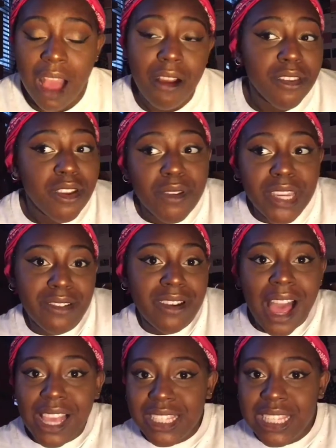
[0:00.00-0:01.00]
don't know what you
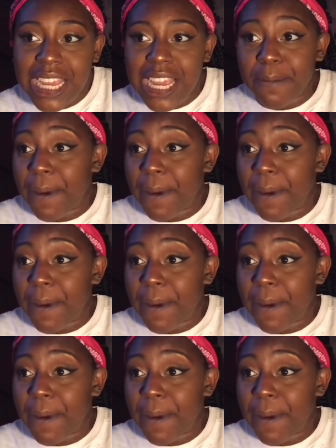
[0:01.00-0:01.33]
guys think,